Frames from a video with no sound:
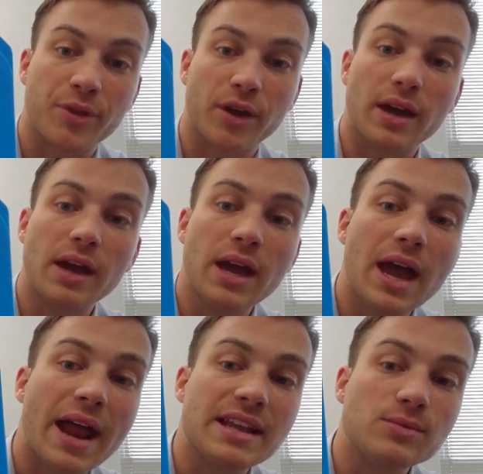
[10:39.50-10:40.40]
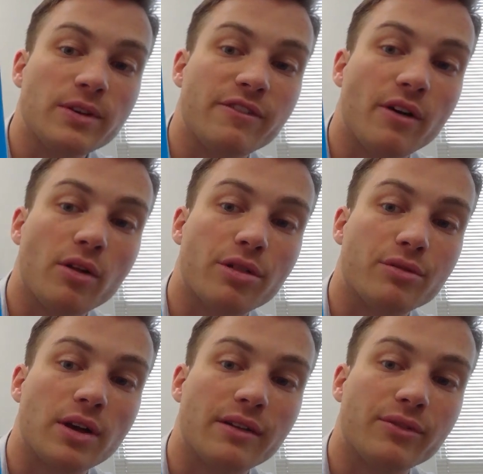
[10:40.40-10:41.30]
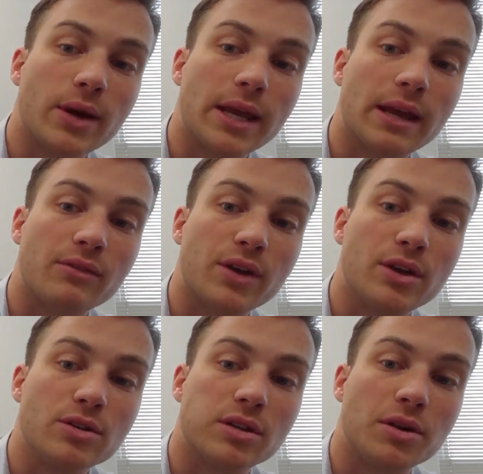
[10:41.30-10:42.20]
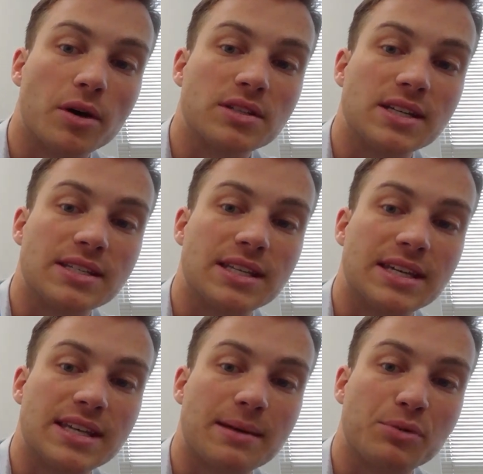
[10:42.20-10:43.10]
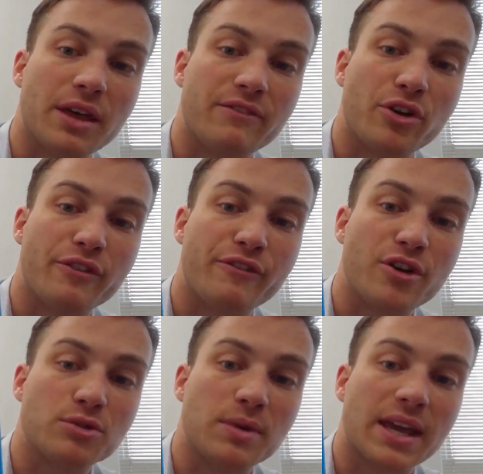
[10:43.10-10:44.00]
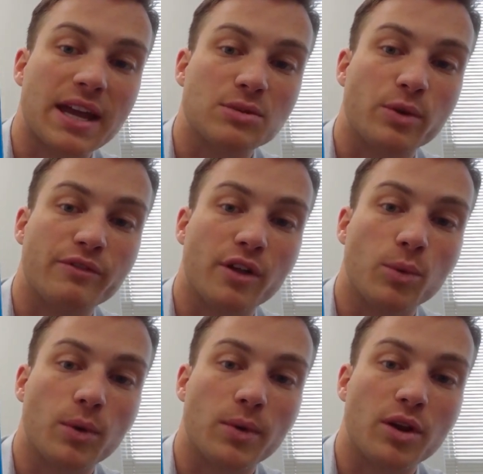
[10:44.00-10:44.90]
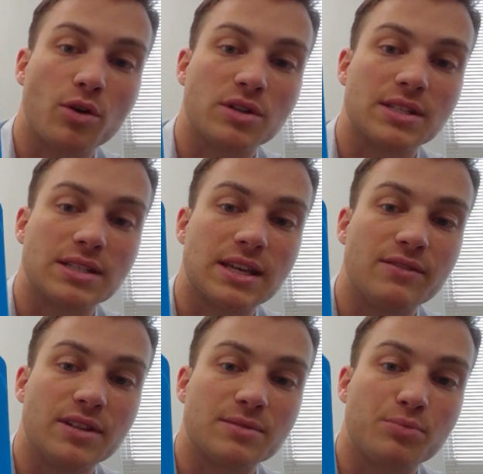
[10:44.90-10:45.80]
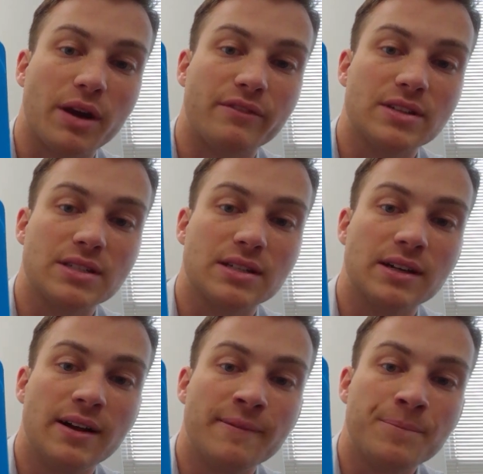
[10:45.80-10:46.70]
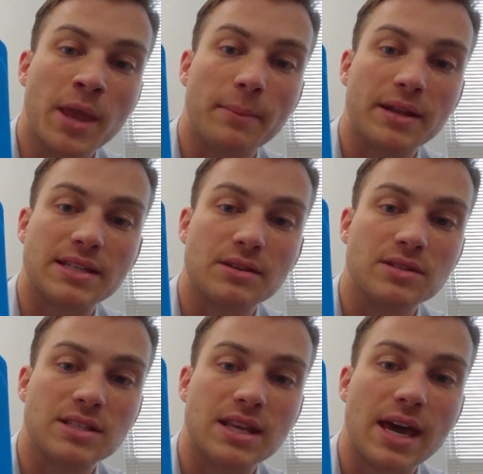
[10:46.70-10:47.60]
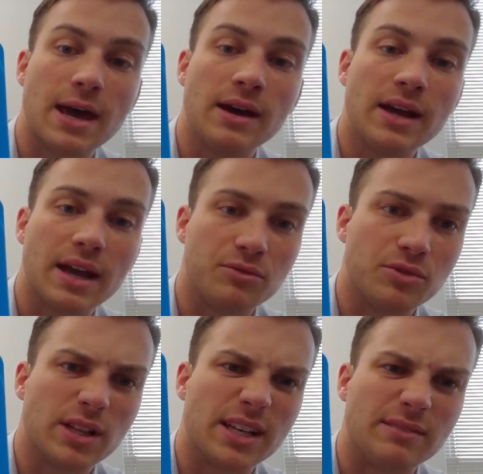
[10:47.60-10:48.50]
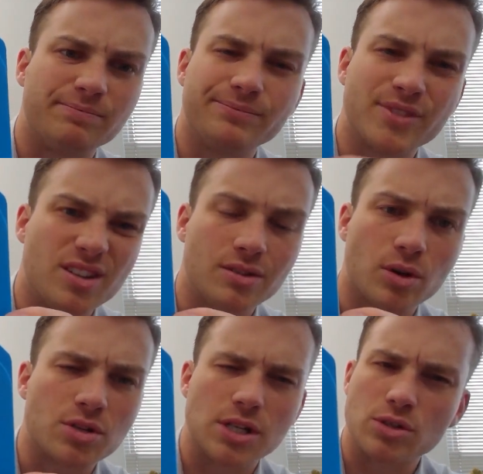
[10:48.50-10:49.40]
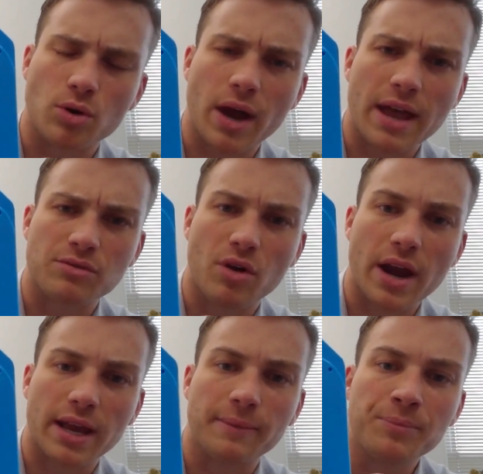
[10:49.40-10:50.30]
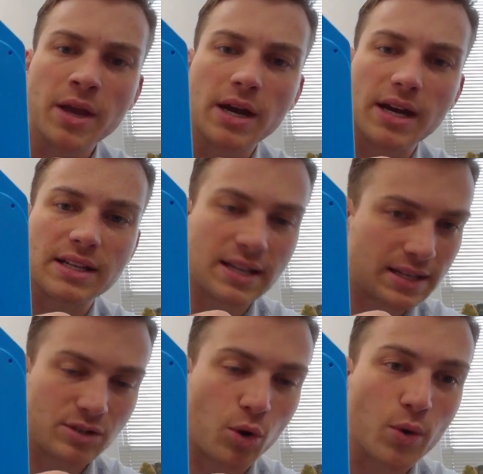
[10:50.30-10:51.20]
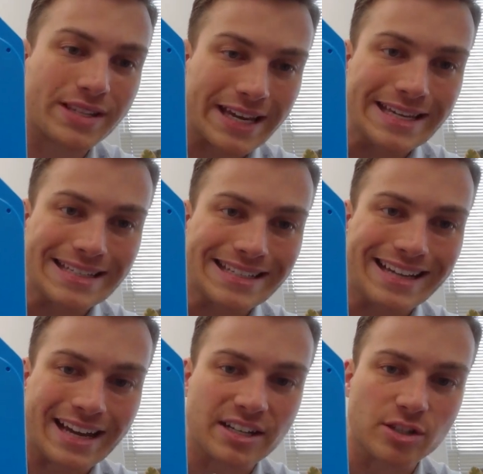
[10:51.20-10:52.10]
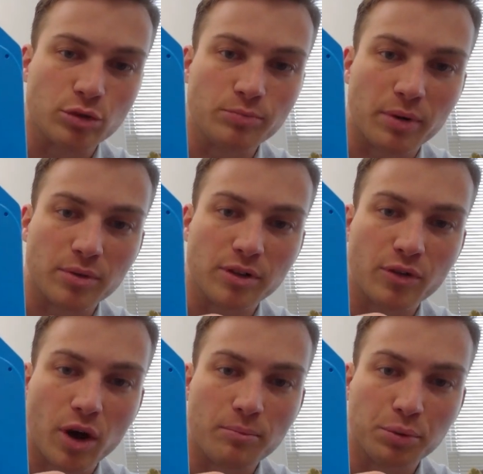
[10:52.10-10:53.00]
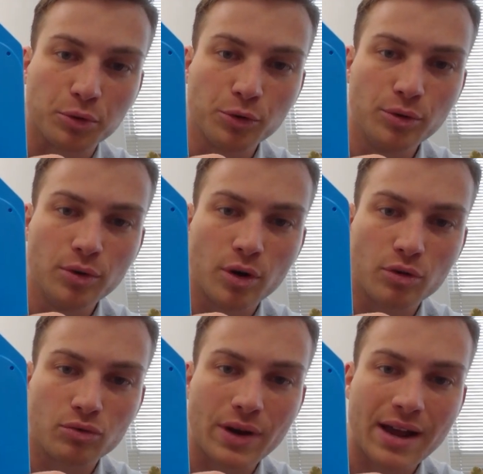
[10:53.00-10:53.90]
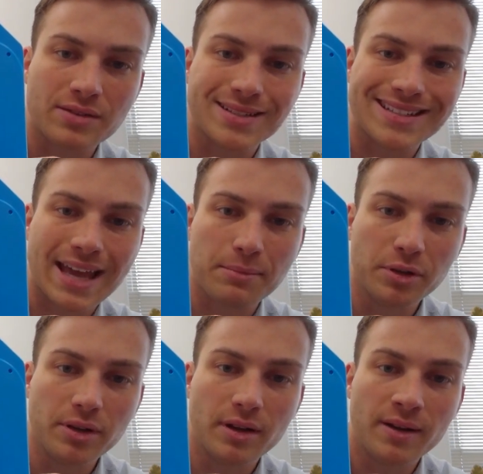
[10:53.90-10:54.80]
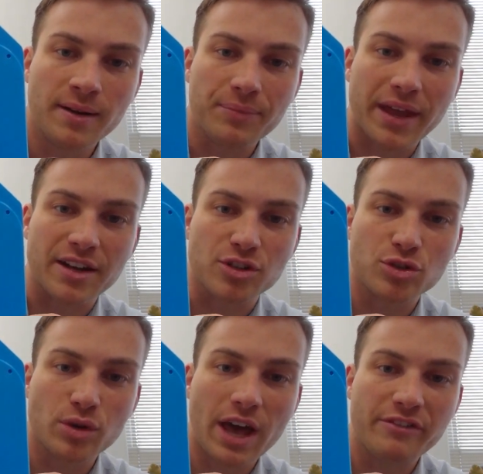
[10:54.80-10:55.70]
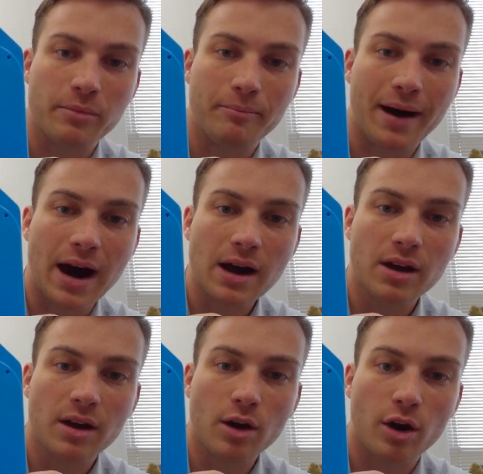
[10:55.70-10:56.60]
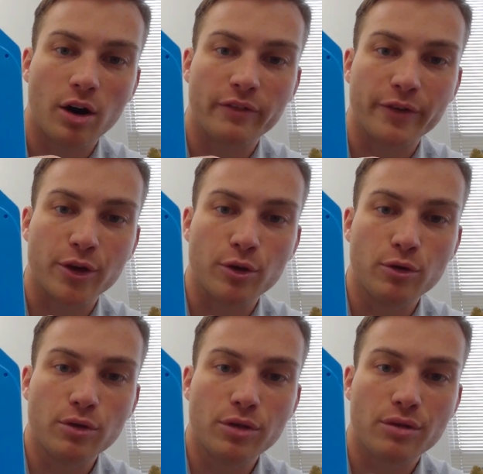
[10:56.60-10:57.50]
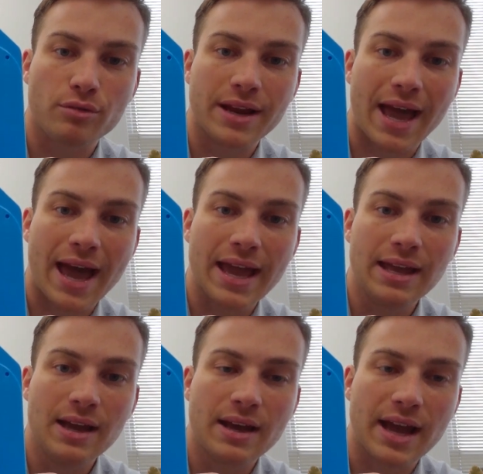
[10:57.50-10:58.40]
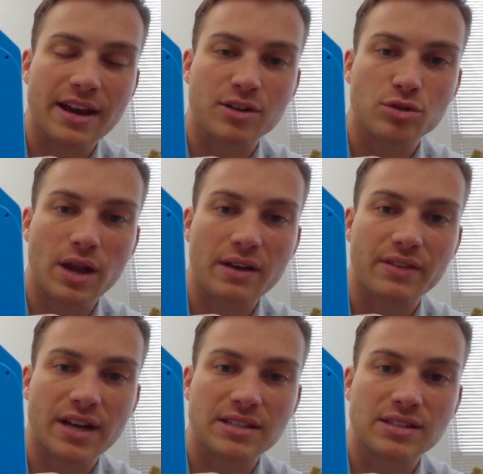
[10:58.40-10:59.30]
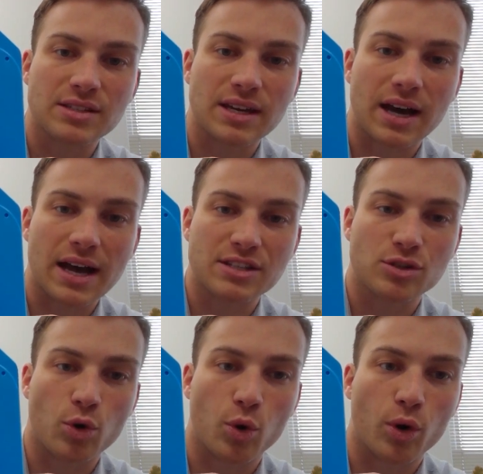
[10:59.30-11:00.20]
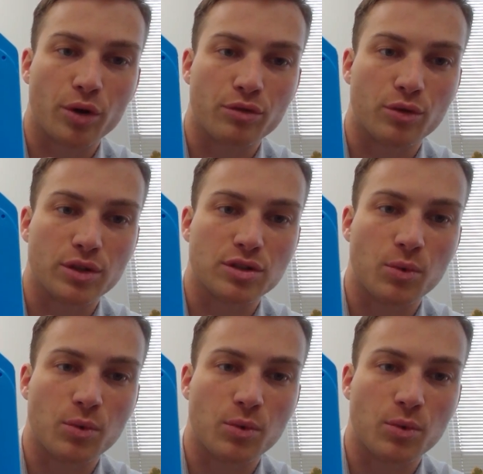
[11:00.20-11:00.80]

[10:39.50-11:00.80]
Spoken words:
Okay, and as we follow through, if we use Lanoxin as the example, that very first medication, we follow it, we notice it's given its breakfast, but it tells us there in really dodgy shorthand writing. It's not always easily understood, but you've got a blue round tablet, and it should have a mark of U3A, and it should have a score through it.